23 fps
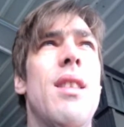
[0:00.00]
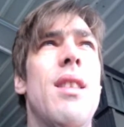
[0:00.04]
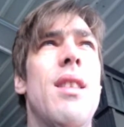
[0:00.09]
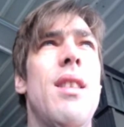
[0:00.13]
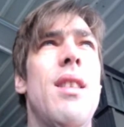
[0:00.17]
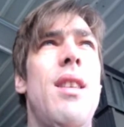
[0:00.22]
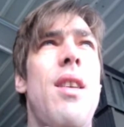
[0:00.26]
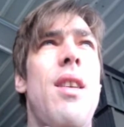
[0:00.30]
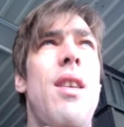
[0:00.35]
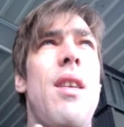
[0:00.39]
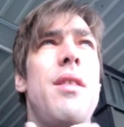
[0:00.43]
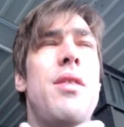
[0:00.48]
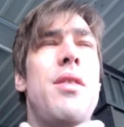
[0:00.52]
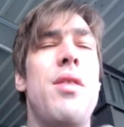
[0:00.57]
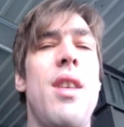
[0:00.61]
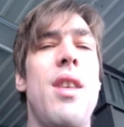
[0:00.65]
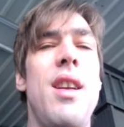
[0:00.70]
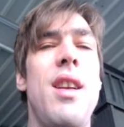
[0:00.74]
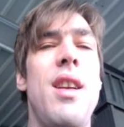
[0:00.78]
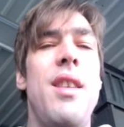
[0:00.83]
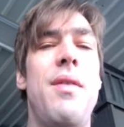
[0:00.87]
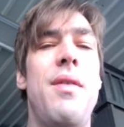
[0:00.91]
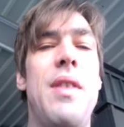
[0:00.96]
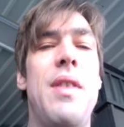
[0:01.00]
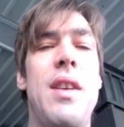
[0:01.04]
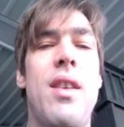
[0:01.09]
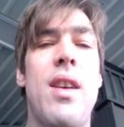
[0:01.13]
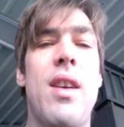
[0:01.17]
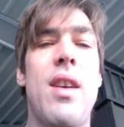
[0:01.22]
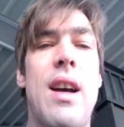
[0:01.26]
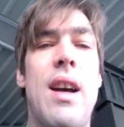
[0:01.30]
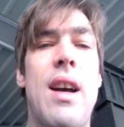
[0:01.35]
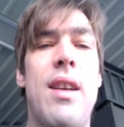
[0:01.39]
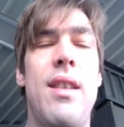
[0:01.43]
you know, I was trying to figure
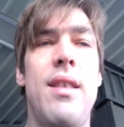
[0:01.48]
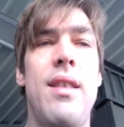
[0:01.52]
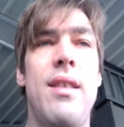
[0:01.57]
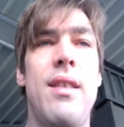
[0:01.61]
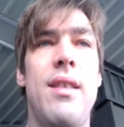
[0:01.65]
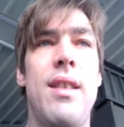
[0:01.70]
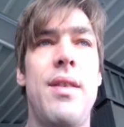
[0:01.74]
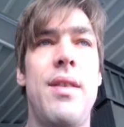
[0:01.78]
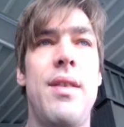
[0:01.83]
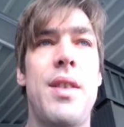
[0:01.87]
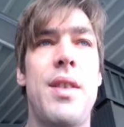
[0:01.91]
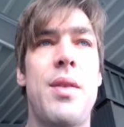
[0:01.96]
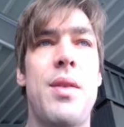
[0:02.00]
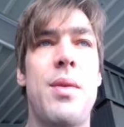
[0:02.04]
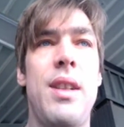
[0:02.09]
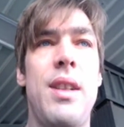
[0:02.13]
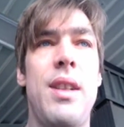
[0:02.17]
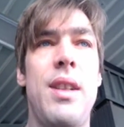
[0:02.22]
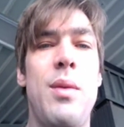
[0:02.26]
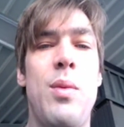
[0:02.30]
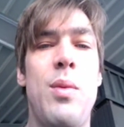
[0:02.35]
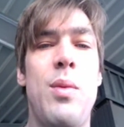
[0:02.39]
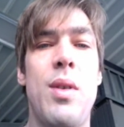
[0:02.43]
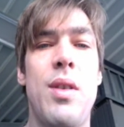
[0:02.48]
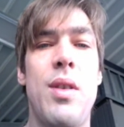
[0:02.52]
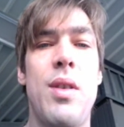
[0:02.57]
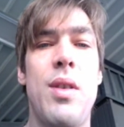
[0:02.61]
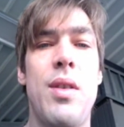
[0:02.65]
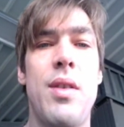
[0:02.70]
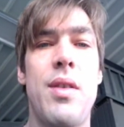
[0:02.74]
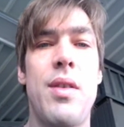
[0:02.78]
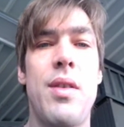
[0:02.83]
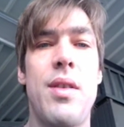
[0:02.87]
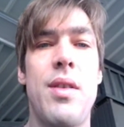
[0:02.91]
out if it's really
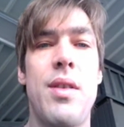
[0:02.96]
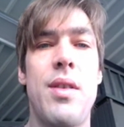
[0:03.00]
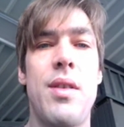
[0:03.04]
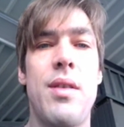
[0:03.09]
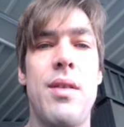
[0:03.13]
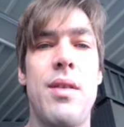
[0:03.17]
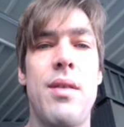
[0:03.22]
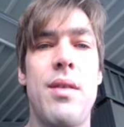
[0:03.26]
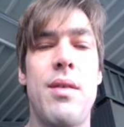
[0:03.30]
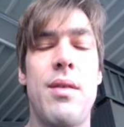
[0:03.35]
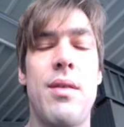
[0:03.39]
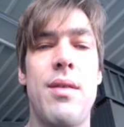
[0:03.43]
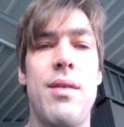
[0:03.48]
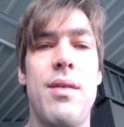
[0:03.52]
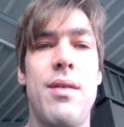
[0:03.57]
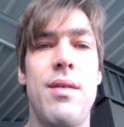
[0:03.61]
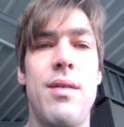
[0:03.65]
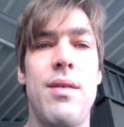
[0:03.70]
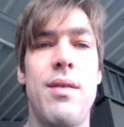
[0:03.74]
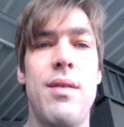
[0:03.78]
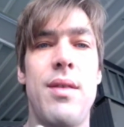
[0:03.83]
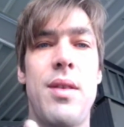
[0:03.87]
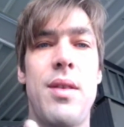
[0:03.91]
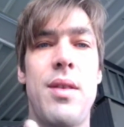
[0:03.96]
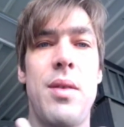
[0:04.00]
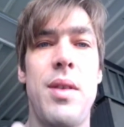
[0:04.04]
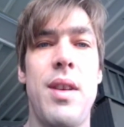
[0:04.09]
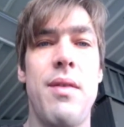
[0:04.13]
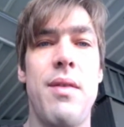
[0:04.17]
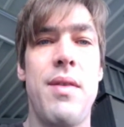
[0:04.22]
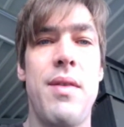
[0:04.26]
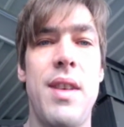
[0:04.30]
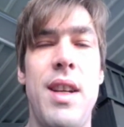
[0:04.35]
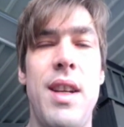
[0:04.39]
worth doing a
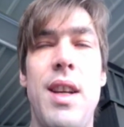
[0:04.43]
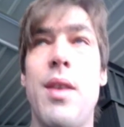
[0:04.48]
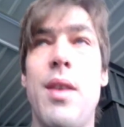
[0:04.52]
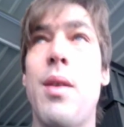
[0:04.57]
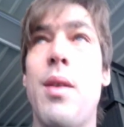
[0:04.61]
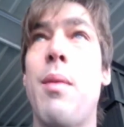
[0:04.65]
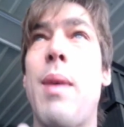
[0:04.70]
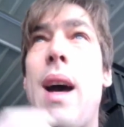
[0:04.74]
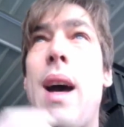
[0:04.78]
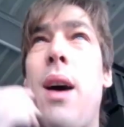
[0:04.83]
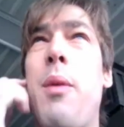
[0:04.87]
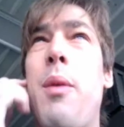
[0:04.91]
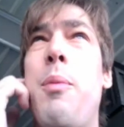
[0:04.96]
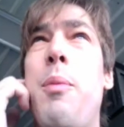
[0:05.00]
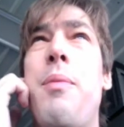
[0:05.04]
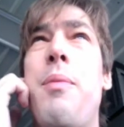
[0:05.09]
video about.